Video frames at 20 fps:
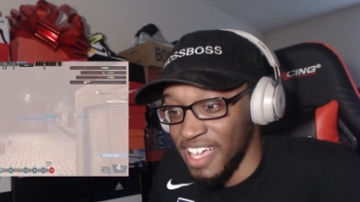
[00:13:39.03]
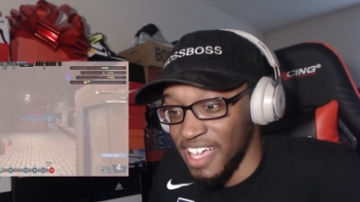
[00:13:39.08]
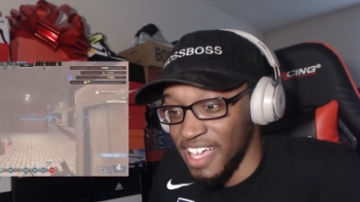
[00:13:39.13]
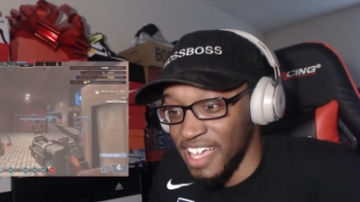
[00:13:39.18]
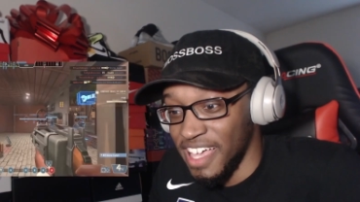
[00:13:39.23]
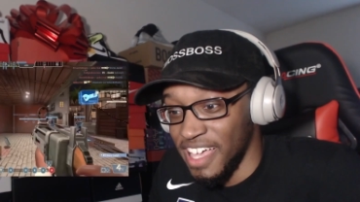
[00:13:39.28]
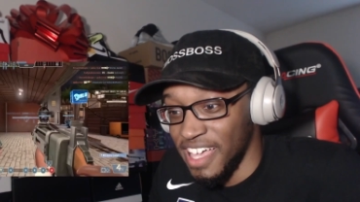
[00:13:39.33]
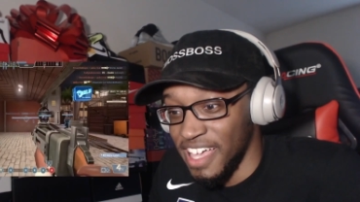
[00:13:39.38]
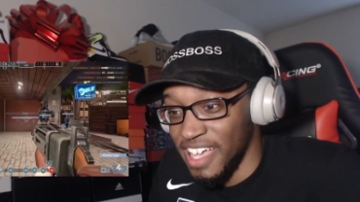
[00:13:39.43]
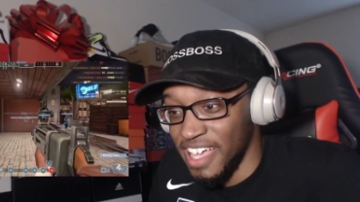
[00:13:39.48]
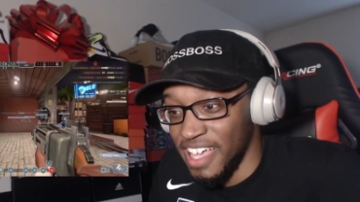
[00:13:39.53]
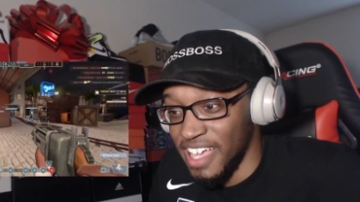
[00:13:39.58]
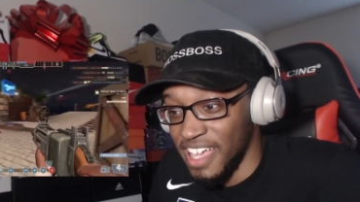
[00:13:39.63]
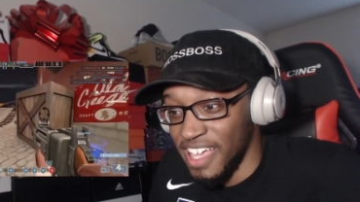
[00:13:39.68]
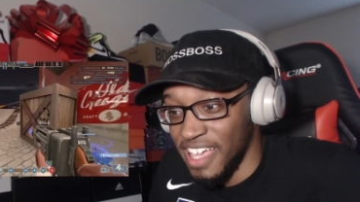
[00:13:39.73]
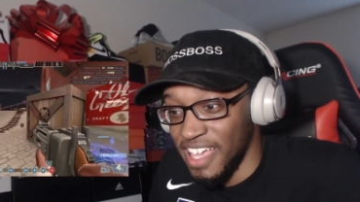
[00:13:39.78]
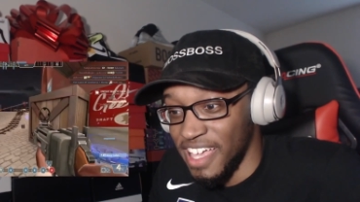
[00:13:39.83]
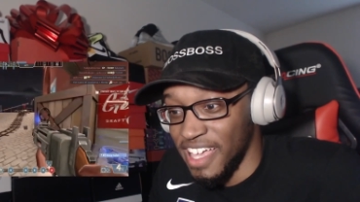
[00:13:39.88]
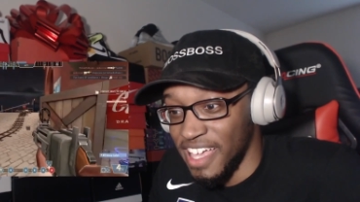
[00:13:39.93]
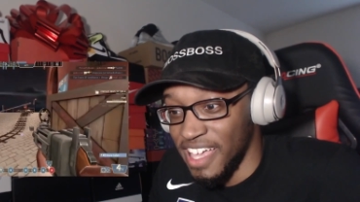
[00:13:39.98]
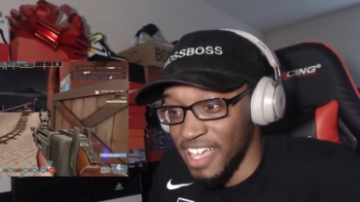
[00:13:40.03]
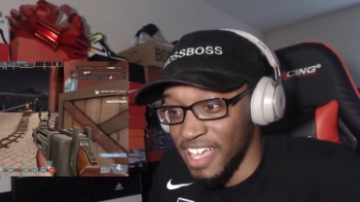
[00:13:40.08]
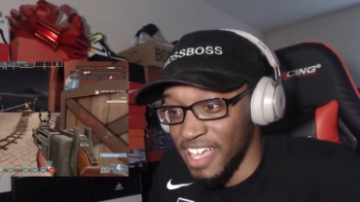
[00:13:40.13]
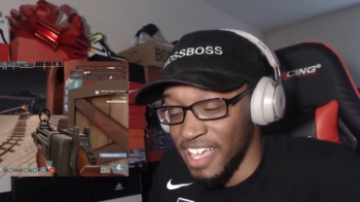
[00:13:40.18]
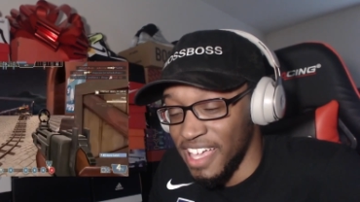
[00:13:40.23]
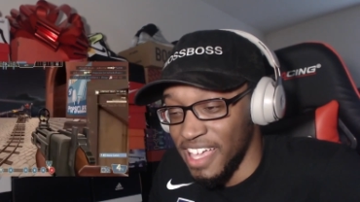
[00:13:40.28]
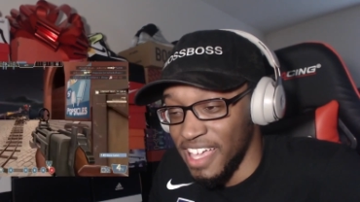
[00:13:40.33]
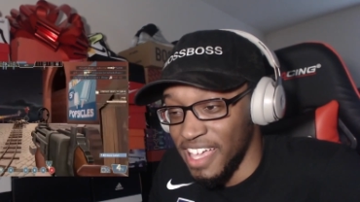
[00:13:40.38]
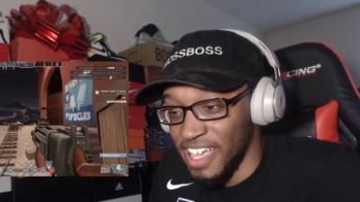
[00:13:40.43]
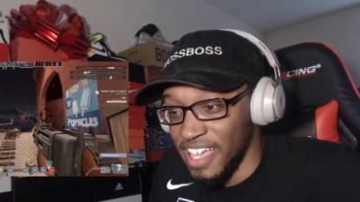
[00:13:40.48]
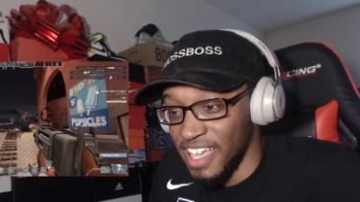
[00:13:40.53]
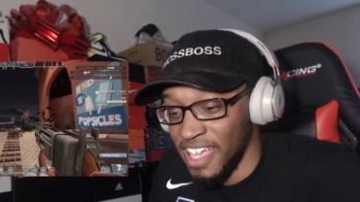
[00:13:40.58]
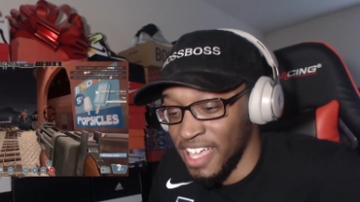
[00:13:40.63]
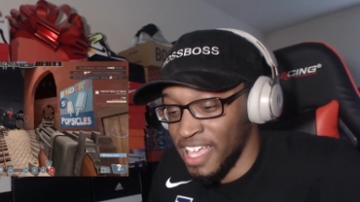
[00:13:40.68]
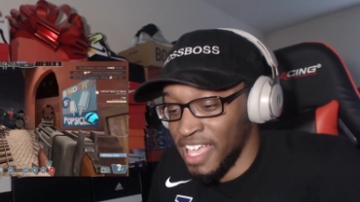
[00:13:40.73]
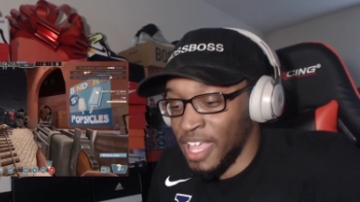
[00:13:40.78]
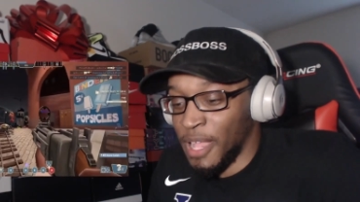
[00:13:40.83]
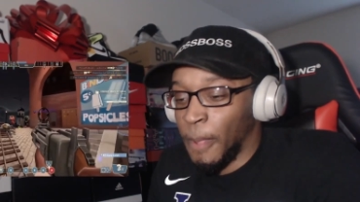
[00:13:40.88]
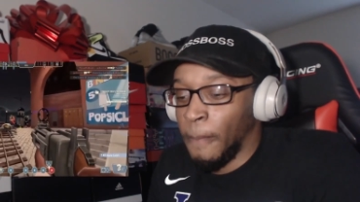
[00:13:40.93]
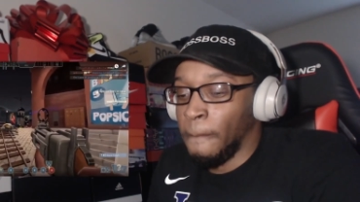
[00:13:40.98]
They say racial slurs.
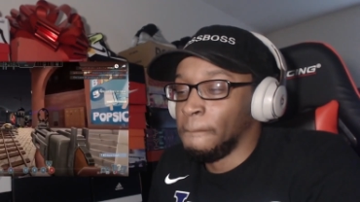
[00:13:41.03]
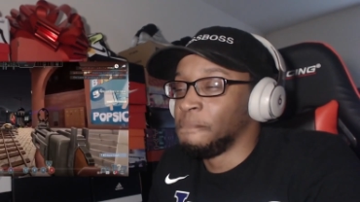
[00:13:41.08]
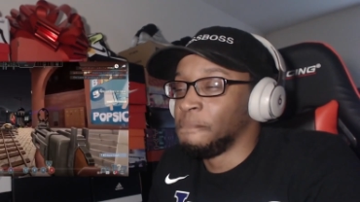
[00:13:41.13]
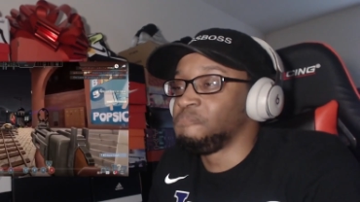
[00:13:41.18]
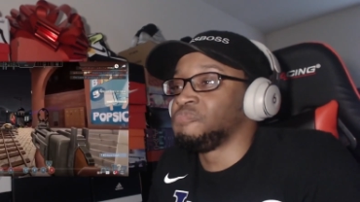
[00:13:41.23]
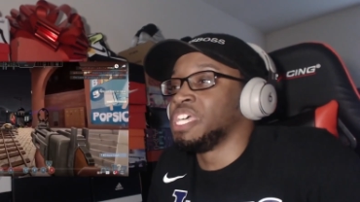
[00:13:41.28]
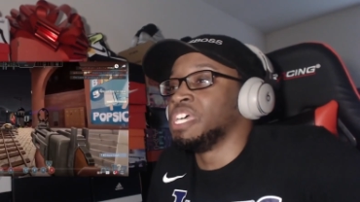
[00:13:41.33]
That's what.